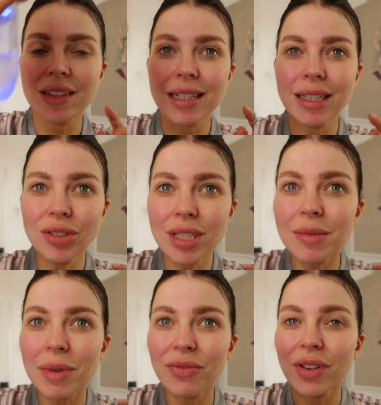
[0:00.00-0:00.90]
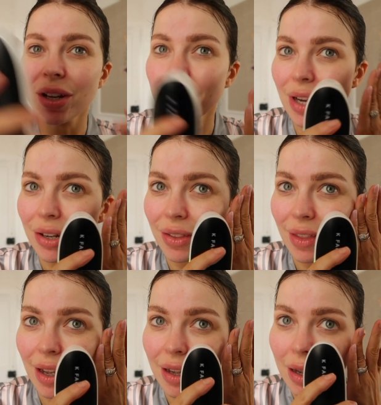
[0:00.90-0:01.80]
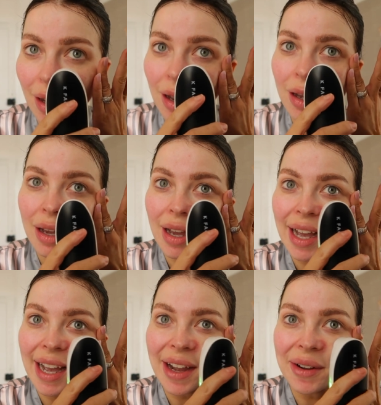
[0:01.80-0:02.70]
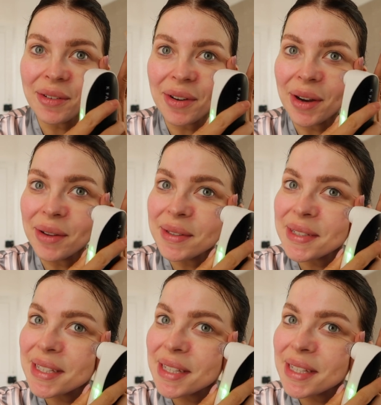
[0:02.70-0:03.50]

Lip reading: There's literally something floating around in there. How gross.